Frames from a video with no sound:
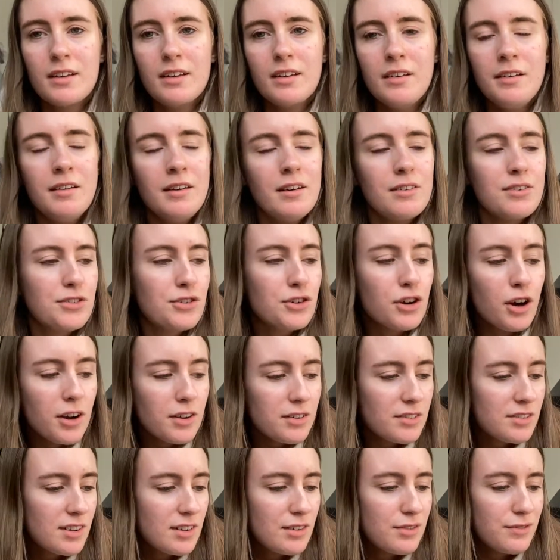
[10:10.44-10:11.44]
Yeah,
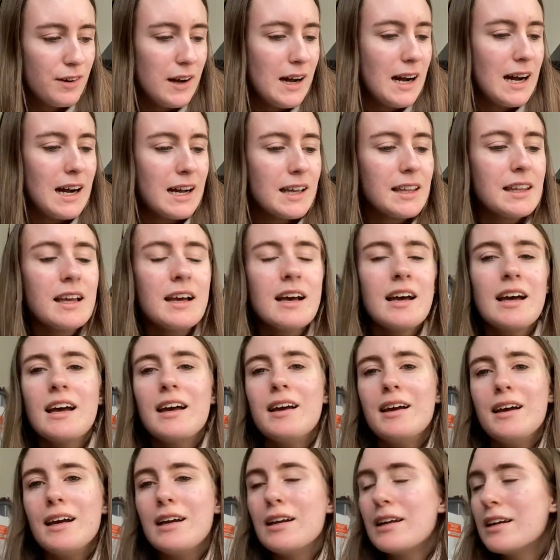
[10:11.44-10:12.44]
Scott's is fine.
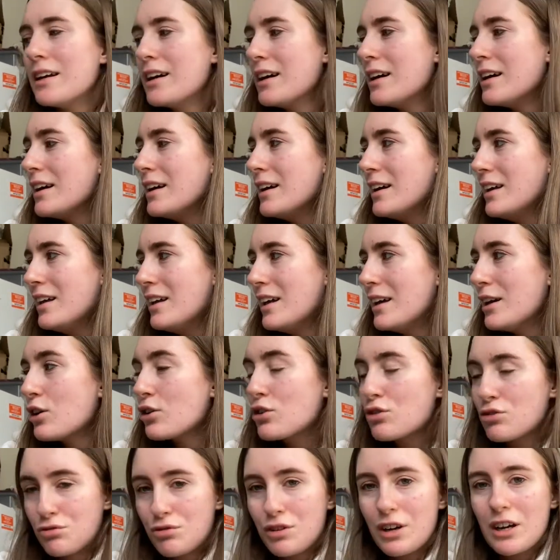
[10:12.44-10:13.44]
He
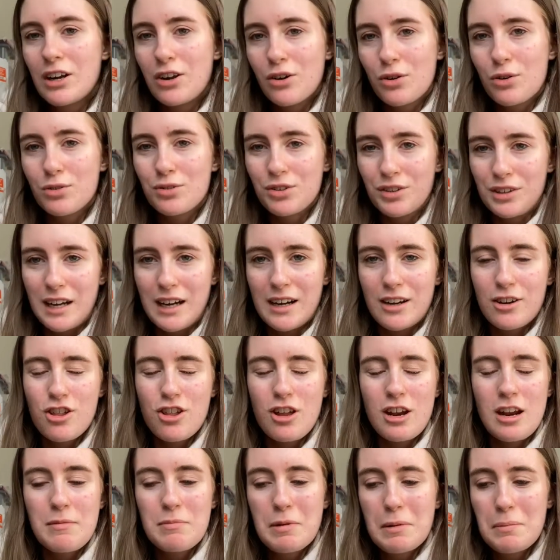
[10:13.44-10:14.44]
looks really good on it
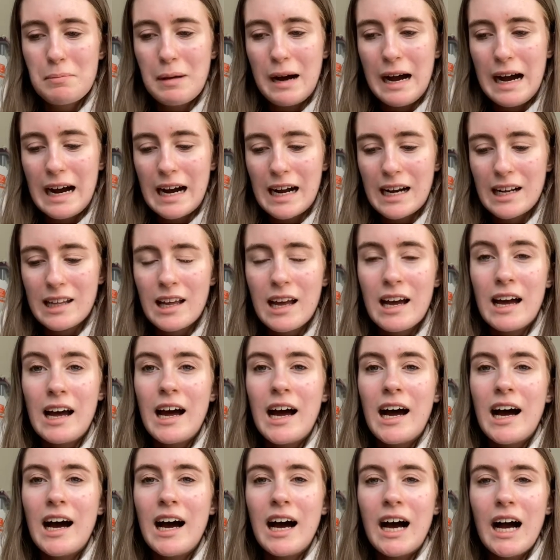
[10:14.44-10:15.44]
actually, but mine,
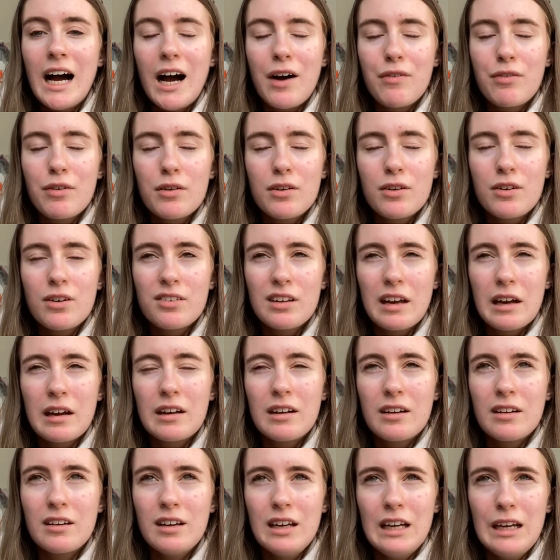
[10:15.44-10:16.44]
I think because
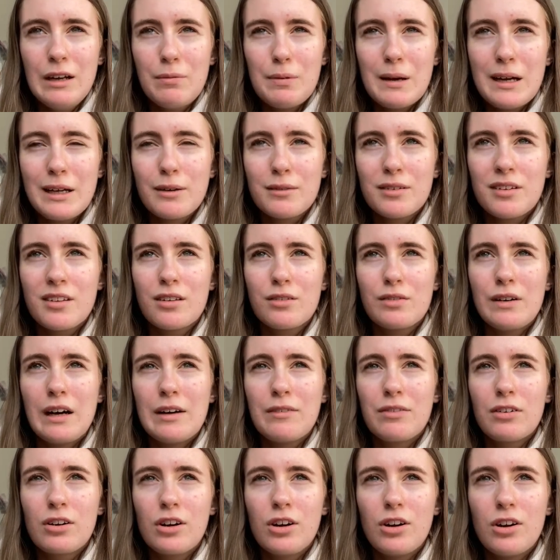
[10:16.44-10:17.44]
like he'd been up since
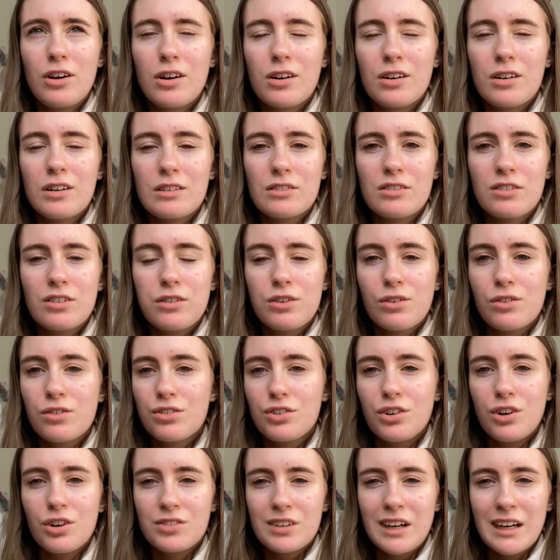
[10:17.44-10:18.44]
5 o'clock and I just look
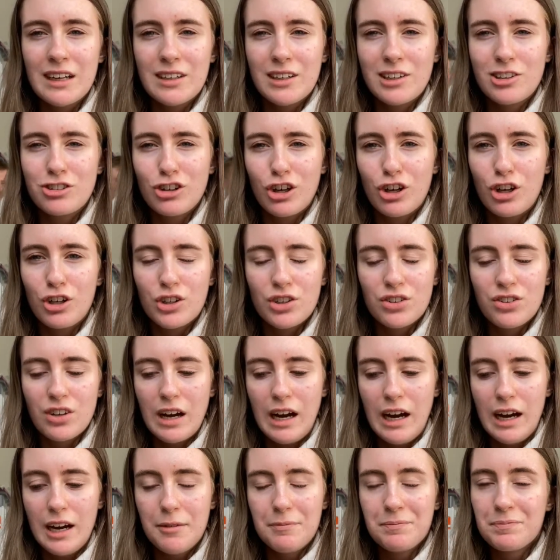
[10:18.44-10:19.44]
so tired all the
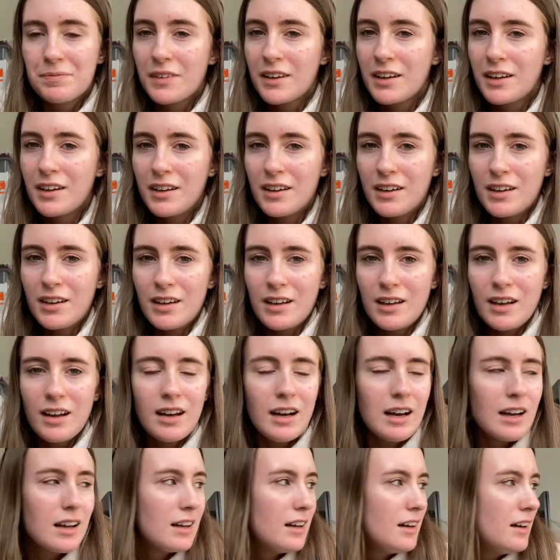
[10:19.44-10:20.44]
time.
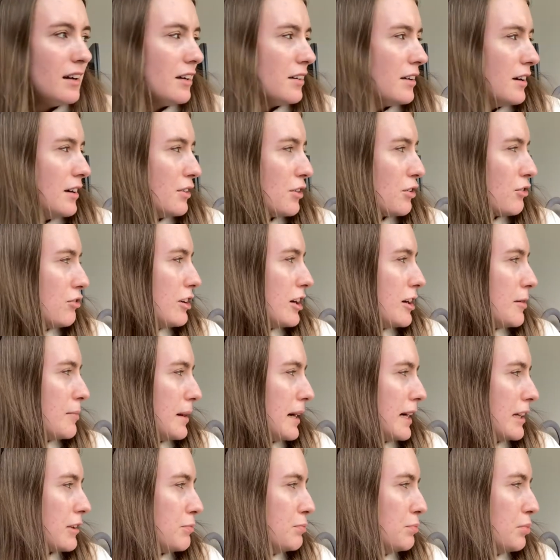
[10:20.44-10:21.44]
I look really
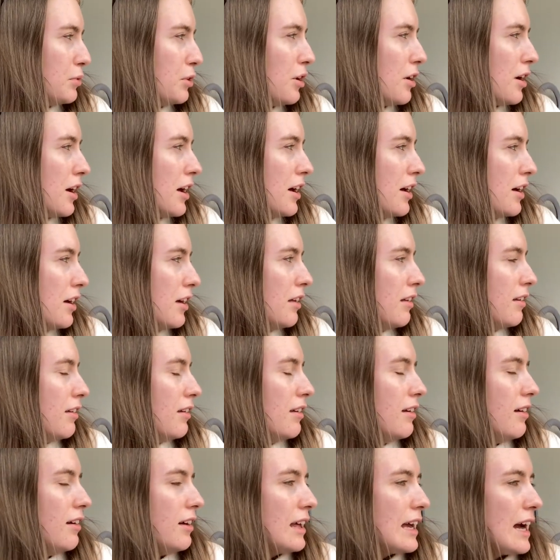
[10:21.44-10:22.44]
bad, but
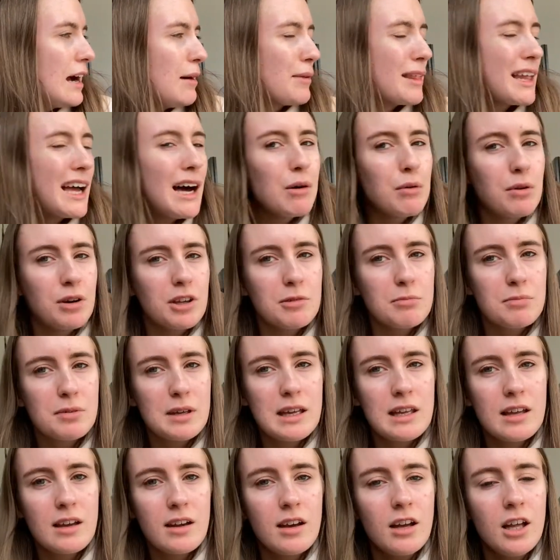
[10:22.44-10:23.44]
yeah, I'm now gonna
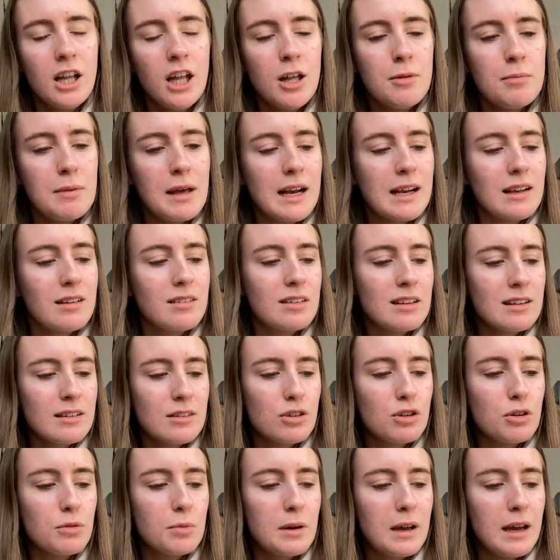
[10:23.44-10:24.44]
be making 6
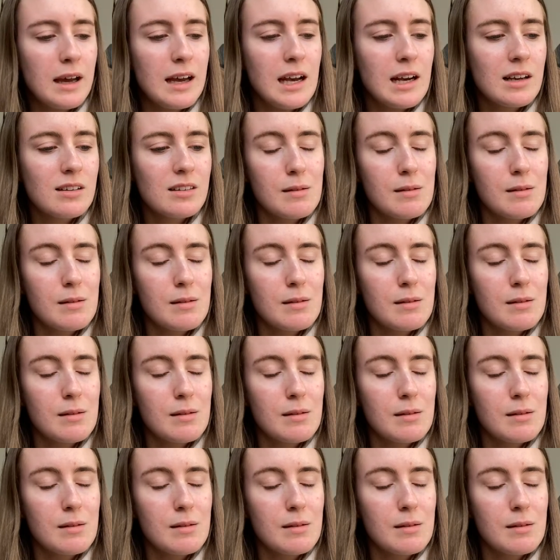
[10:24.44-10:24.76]
cupcakes.